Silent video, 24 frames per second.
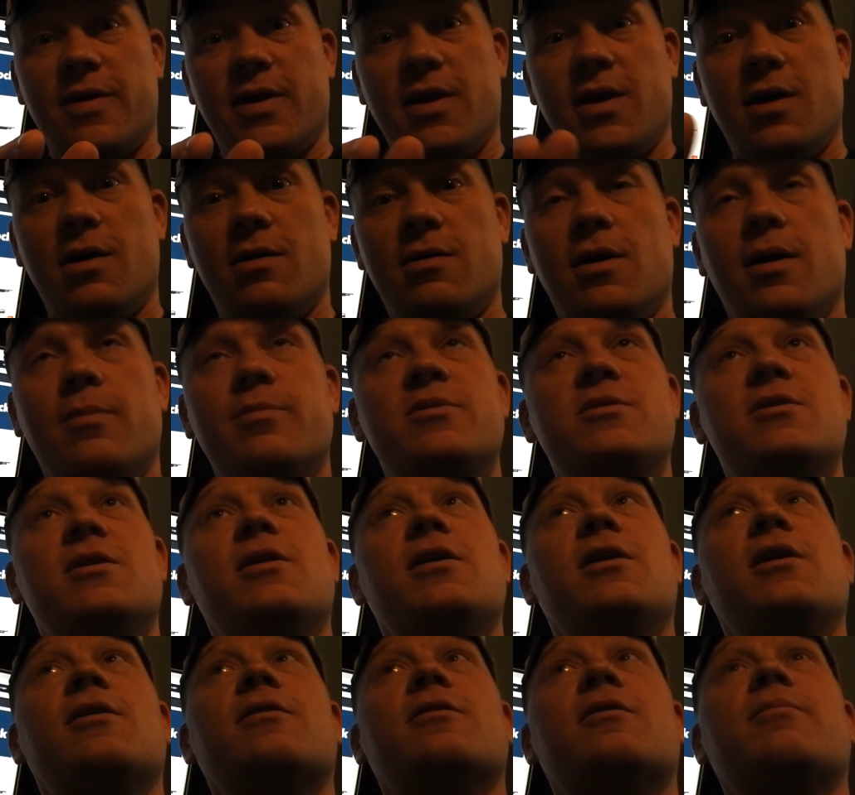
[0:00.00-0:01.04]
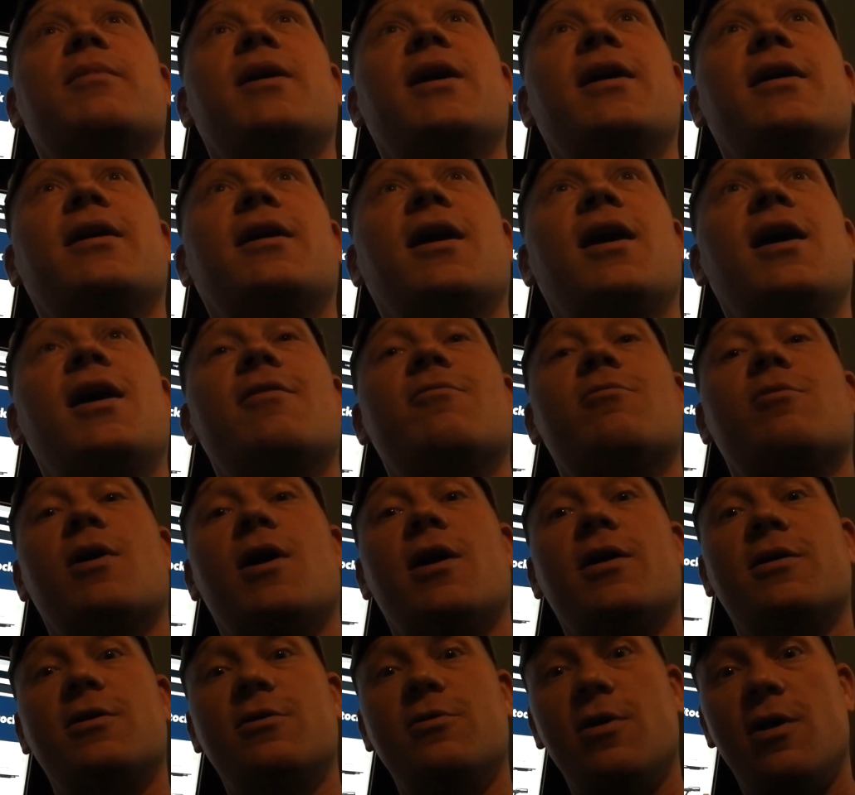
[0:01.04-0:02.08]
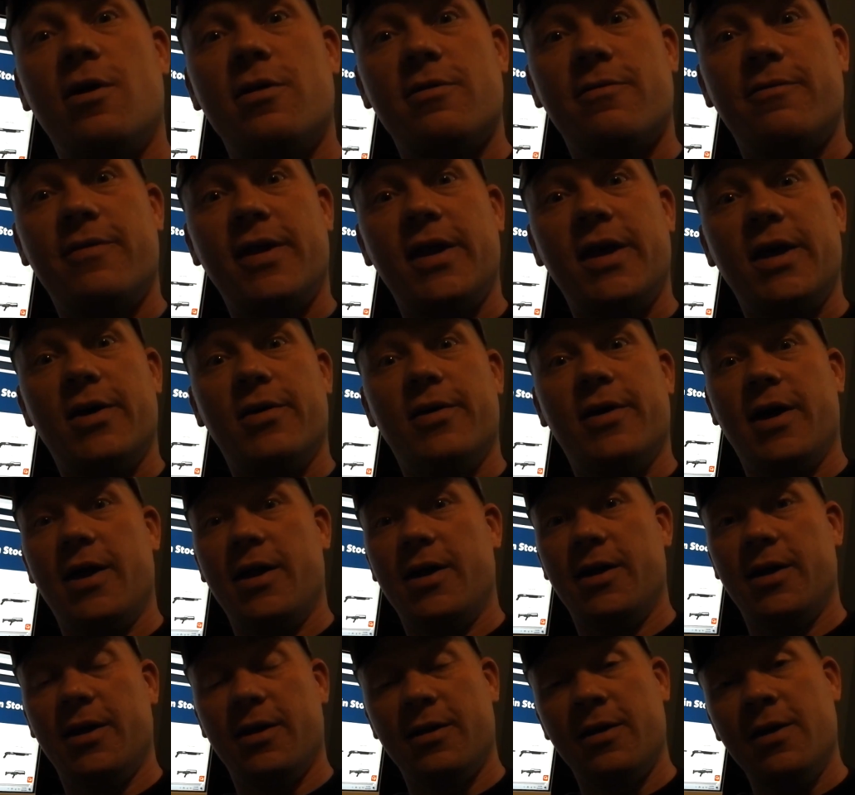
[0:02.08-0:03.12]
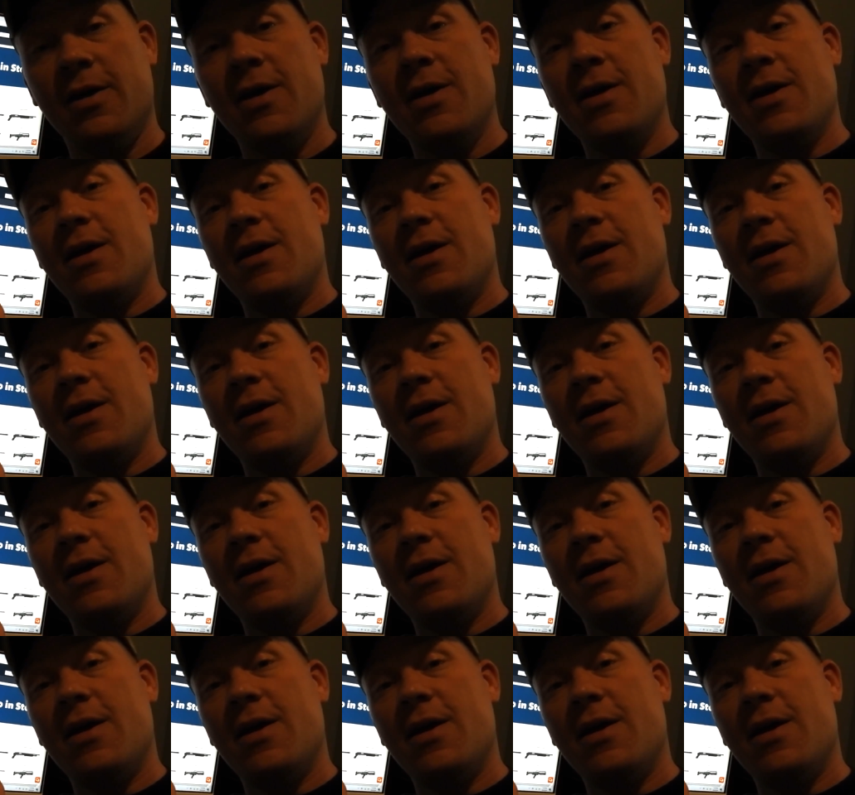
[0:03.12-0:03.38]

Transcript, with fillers: video, I'm sitting here in the man cave where I do all the video editing.